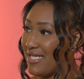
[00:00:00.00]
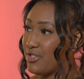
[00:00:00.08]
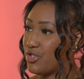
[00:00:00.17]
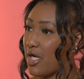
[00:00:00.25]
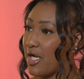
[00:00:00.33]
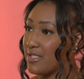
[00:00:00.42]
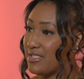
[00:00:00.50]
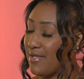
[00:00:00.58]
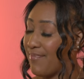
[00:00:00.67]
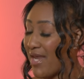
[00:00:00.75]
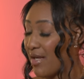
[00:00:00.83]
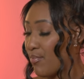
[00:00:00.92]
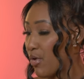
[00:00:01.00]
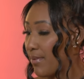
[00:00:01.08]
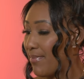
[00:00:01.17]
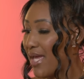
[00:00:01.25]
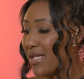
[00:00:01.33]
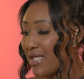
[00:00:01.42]
it starts to make more
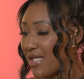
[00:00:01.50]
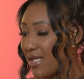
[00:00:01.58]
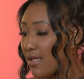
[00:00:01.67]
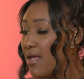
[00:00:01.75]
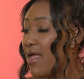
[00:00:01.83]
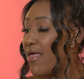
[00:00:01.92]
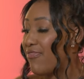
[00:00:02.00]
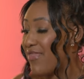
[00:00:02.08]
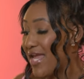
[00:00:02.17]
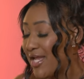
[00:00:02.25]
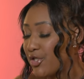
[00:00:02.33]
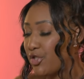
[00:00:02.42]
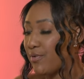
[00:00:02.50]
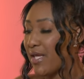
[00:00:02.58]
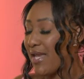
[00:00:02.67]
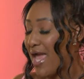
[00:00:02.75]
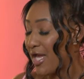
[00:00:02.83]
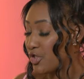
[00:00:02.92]
money, then you can
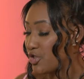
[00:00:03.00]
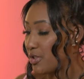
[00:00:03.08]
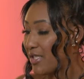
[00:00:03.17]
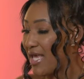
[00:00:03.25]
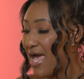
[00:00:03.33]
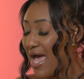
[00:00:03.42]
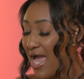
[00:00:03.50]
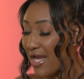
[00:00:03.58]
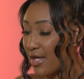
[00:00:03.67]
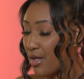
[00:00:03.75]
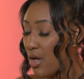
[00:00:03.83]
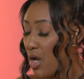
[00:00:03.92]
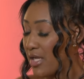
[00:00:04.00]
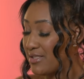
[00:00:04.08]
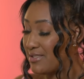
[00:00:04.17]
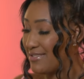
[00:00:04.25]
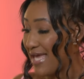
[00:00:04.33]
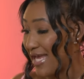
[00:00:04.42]
actually hire on
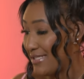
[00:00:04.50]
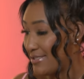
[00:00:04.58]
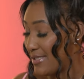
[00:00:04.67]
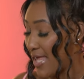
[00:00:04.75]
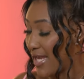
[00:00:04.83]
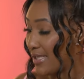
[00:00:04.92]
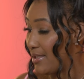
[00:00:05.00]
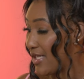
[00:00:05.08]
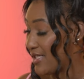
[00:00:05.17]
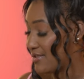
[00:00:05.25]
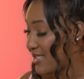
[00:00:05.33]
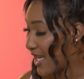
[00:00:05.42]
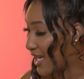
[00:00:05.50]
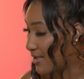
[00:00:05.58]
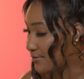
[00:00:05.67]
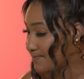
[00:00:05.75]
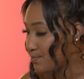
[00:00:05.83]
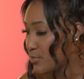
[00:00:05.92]
sites like
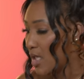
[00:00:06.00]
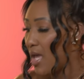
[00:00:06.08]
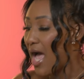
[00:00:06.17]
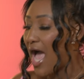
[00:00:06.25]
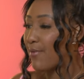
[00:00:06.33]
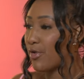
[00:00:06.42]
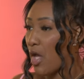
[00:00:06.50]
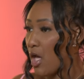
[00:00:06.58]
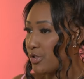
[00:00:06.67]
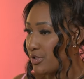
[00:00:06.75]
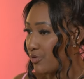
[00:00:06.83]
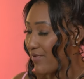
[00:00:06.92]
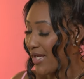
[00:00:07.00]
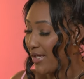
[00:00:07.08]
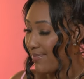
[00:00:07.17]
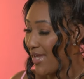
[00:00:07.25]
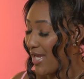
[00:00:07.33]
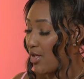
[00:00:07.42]
LinkedIn. I would also
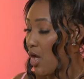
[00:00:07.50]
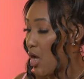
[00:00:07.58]
recommend